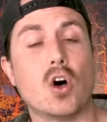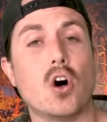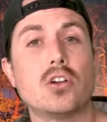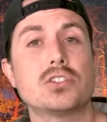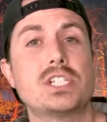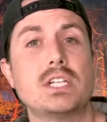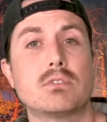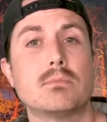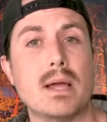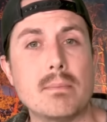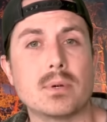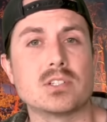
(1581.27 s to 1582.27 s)
all she
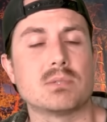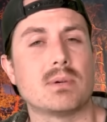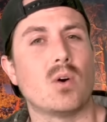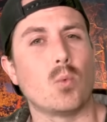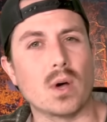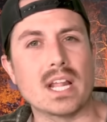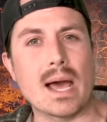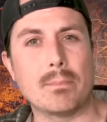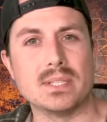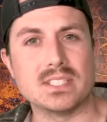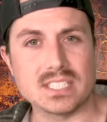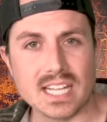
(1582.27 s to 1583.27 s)
remembers about what
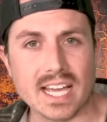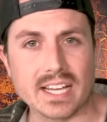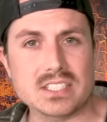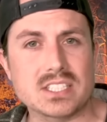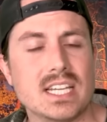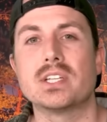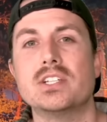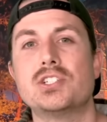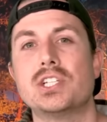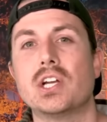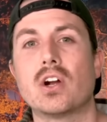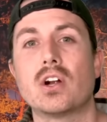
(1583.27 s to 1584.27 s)
happens next is
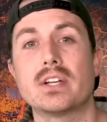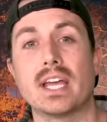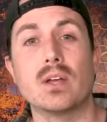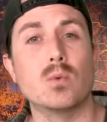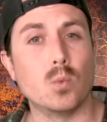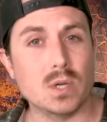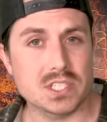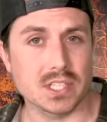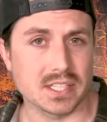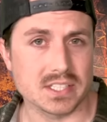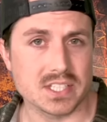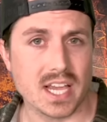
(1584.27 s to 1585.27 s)
she heard a
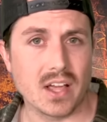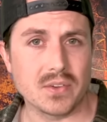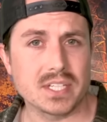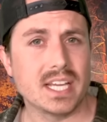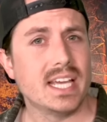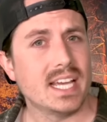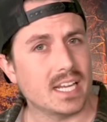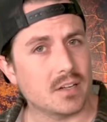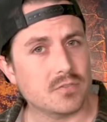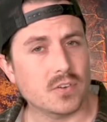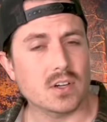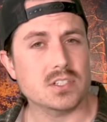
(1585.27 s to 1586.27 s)
whistling sound. And
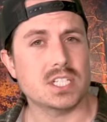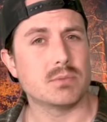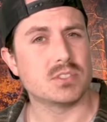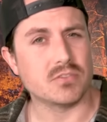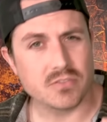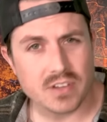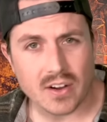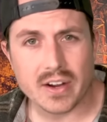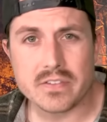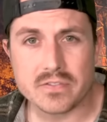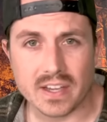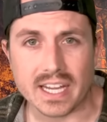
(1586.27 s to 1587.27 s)
at first, it was very
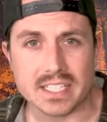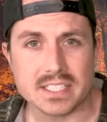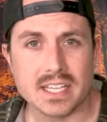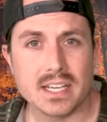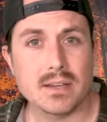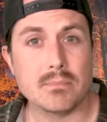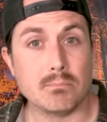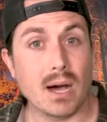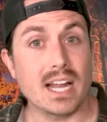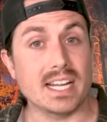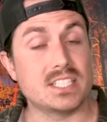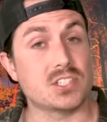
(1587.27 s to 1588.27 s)
faint.
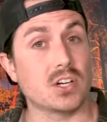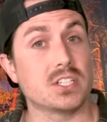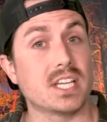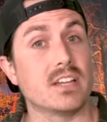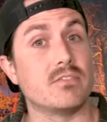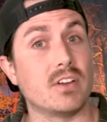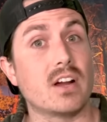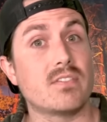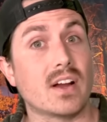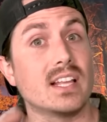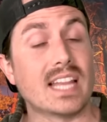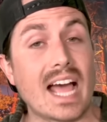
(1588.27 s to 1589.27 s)
But it started to get very,
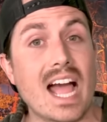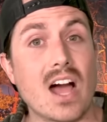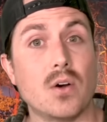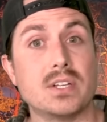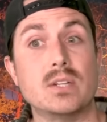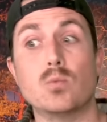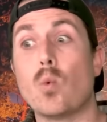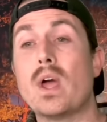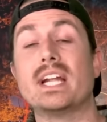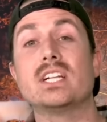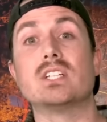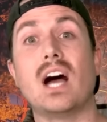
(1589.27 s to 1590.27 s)
very loud. And when
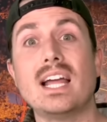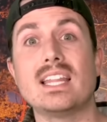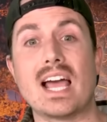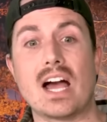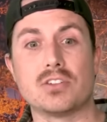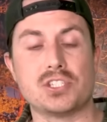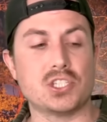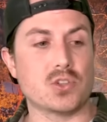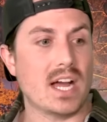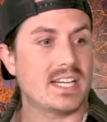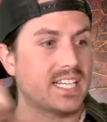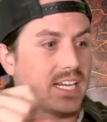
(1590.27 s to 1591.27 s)
it got loud, she
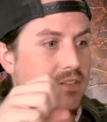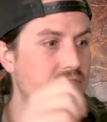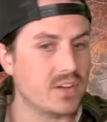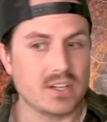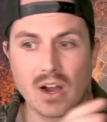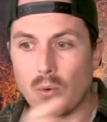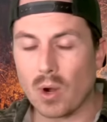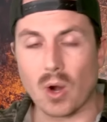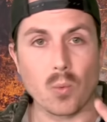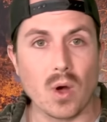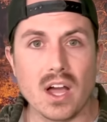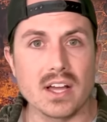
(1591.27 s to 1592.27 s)
tried to kind of figure out where
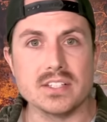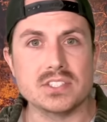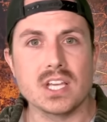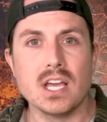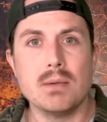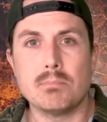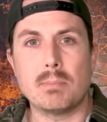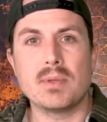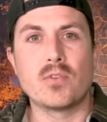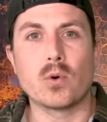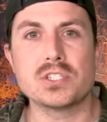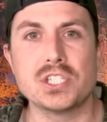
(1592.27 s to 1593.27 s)
it was. But
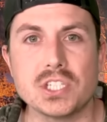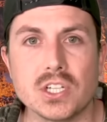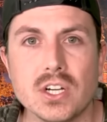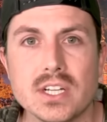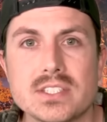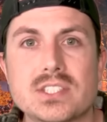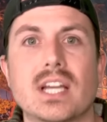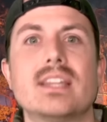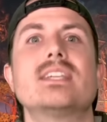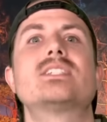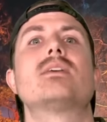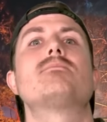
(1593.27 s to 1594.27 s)
before she could,
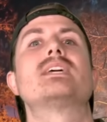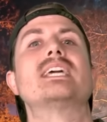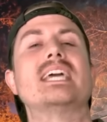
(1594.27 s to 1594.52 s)
suddenly something